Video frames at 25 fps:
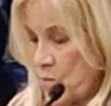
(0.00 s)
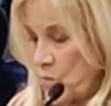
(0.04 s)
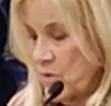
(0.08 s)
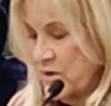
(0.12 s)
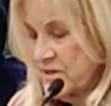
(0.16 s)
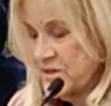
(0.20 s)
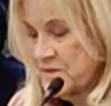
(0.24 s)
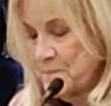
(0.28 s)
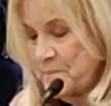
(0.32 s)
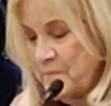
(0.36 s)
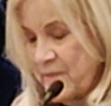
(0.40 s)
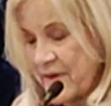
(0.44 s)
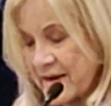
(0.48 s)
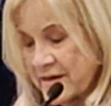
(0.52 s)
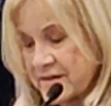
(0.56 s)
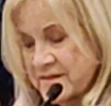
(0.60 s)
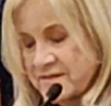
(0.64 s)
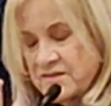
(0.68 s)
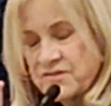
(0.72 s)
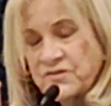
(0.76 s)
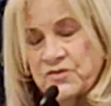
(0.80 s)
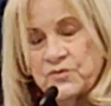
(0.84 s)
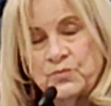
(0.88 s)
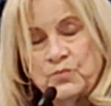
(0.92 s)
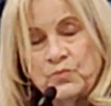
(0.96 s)
Which
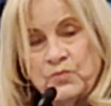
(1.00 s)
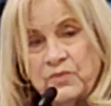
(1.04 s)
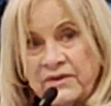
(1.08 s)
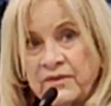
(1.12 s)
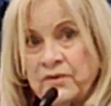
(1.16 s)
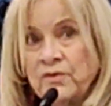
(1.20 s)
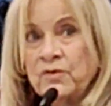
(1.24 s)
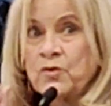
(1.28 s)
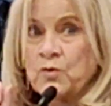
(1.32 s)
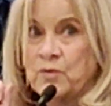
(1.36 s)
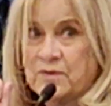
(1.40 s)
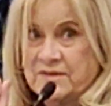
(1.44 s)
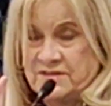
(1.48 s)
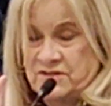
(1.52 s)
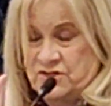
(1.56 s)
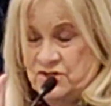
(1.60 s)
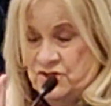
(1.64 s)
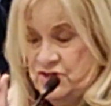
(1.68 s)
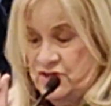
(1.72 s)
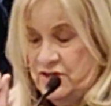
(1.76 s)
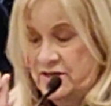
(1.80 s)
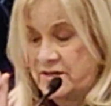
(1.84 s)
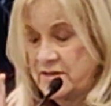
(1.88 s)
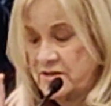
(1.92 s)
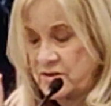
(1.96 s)
begs the real
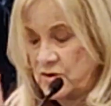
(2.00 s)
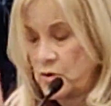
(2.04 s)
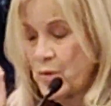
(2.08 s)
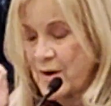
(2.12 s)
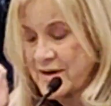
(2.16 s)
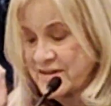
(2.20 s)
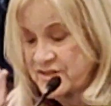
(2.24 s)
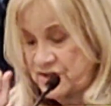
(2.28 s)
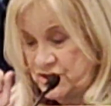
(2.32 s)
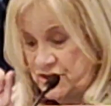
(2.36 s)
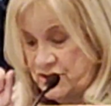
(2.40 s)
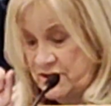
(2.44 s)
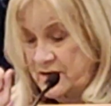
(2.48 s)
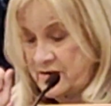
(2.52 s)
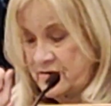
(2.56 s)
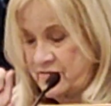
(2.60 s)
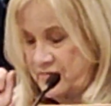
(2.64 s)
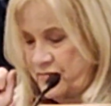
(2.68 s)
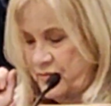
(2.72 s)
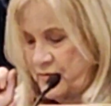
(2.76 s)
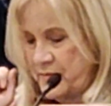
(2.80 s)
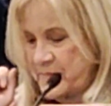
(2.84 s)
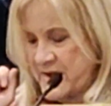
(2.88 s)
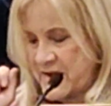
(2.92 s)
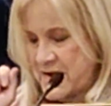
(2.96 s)
question
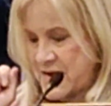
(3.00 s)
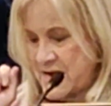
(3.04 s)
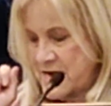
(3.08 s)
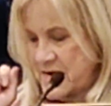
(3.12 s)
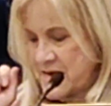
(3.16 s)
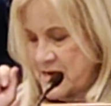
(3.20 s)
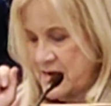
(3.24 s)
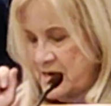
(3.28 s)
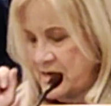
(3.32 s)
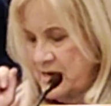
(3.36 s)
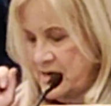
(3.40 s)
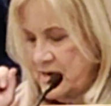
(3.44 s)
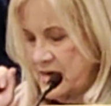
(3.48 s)
for me